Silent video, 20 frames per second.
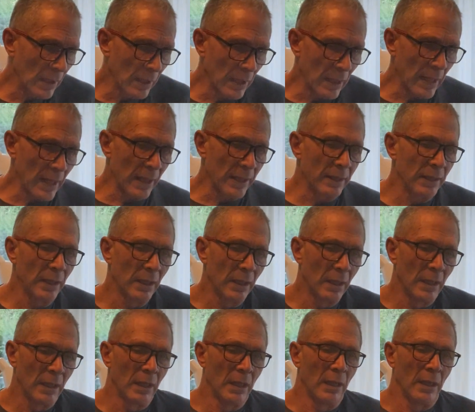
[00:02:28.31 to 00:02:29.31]
And
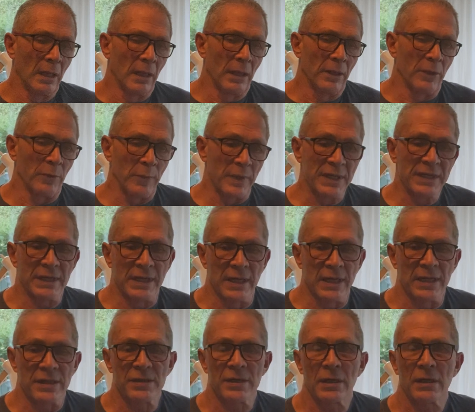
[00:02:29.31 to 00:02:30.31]
the reason
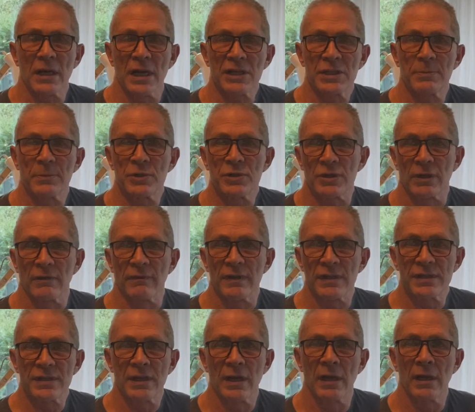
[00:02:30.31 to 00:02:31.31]
is customer
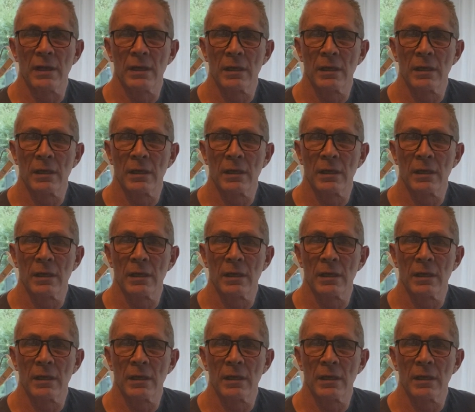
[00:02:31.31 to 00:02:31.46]
service.